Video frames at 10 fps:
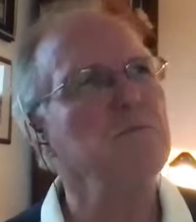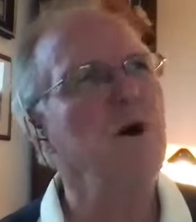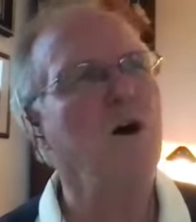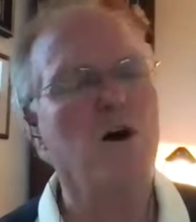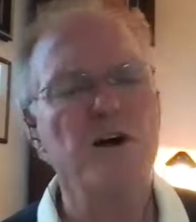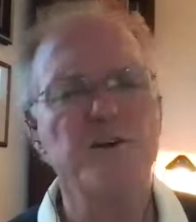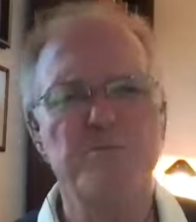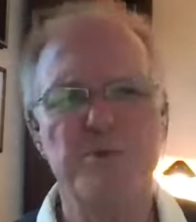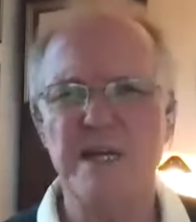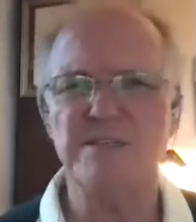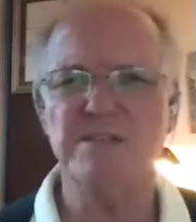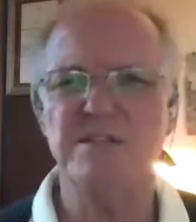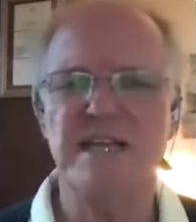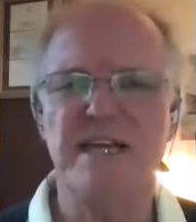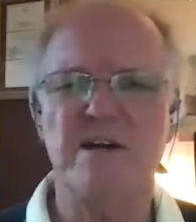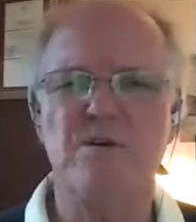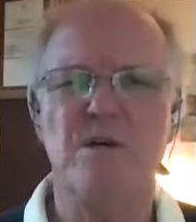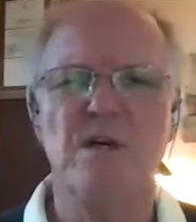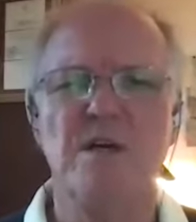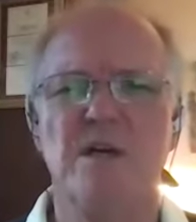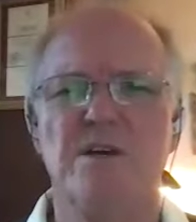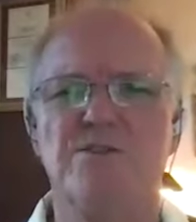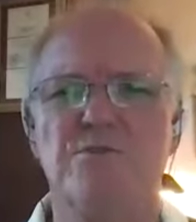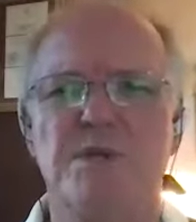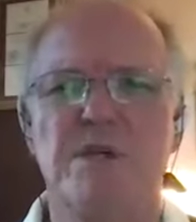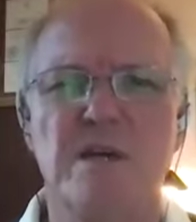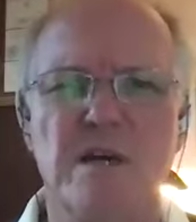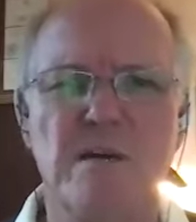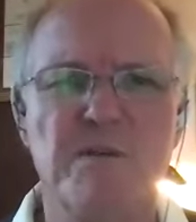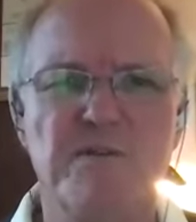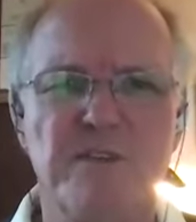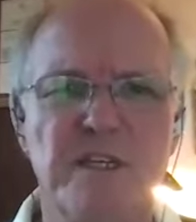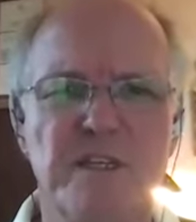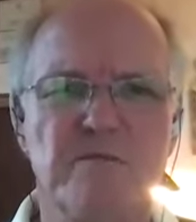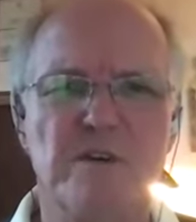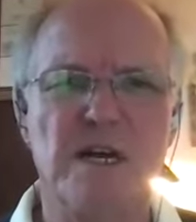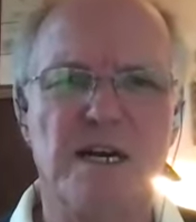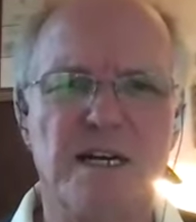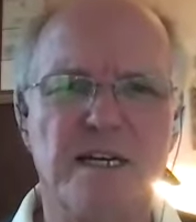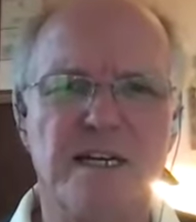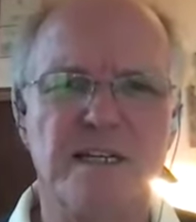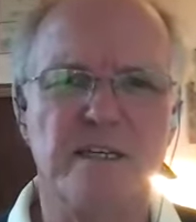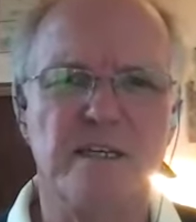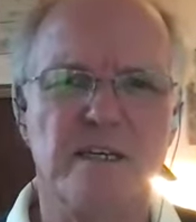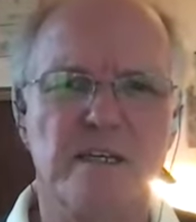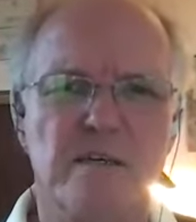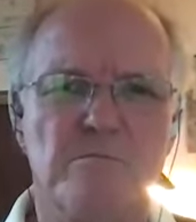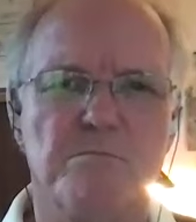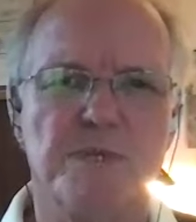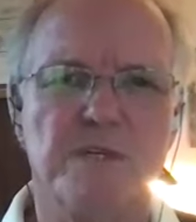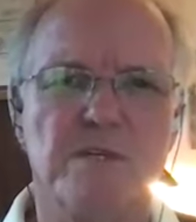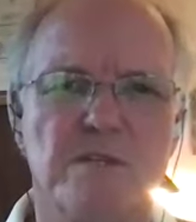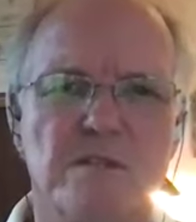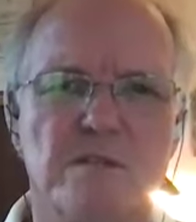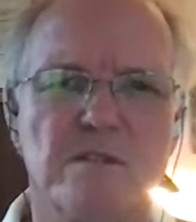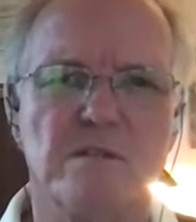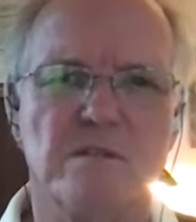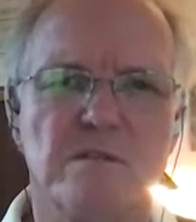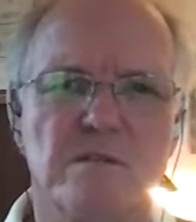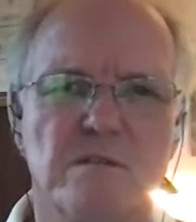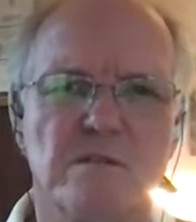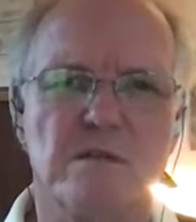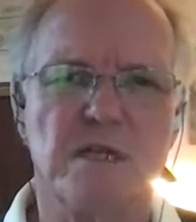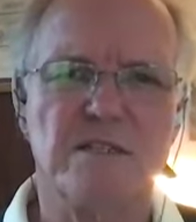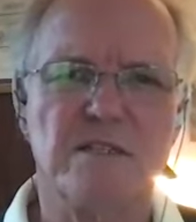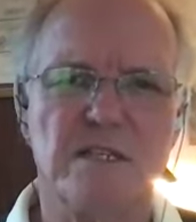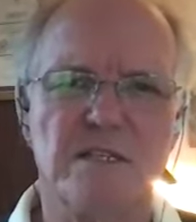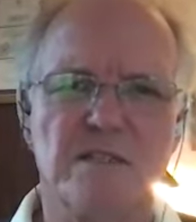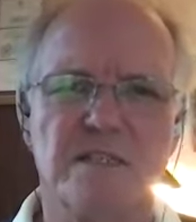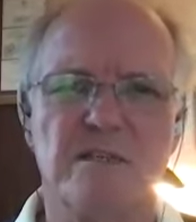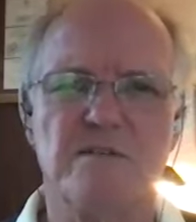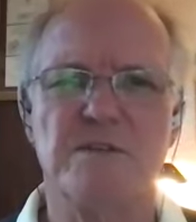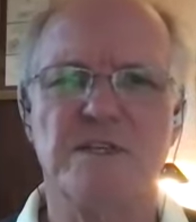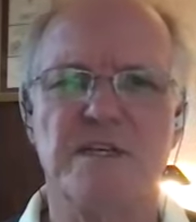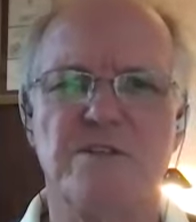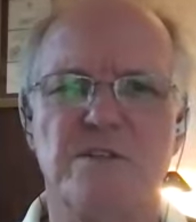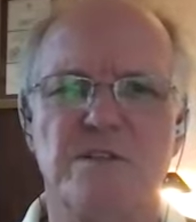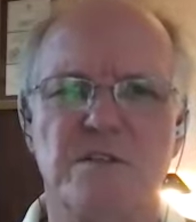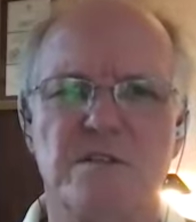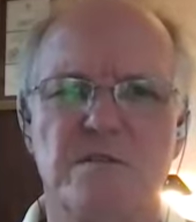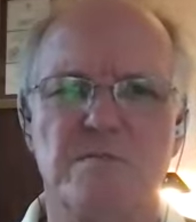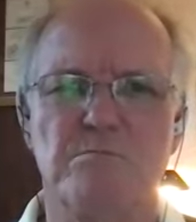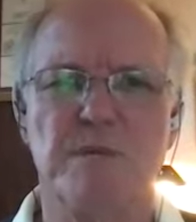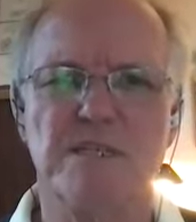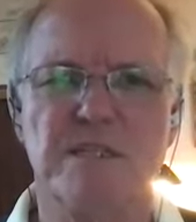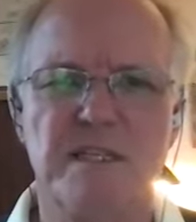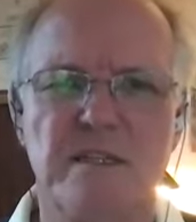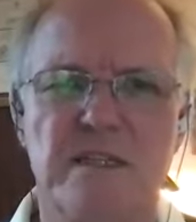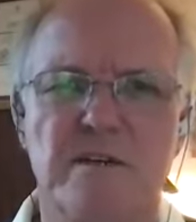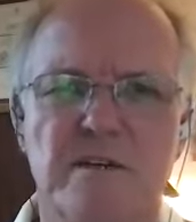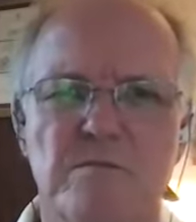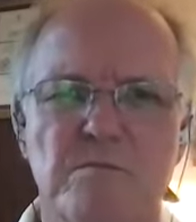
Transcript: hard pressed now to become a feeling of I, because there's less and less identification mixed in there.